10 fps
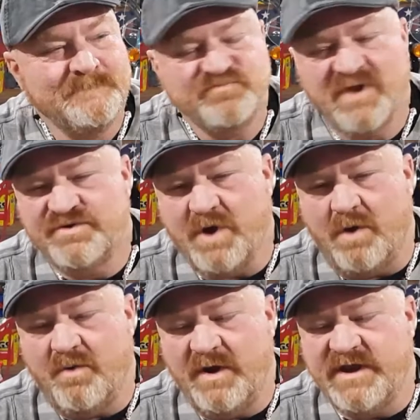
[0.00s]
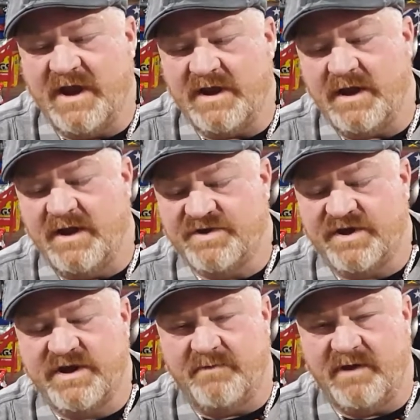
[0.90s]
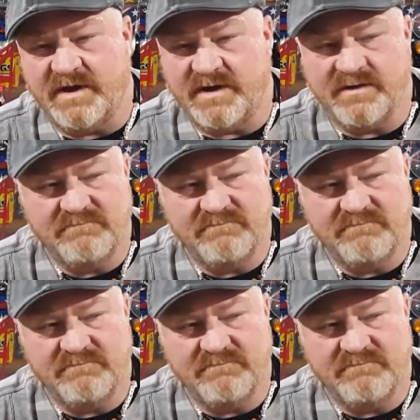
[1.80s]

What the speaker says: So we get it. It's a gimmick.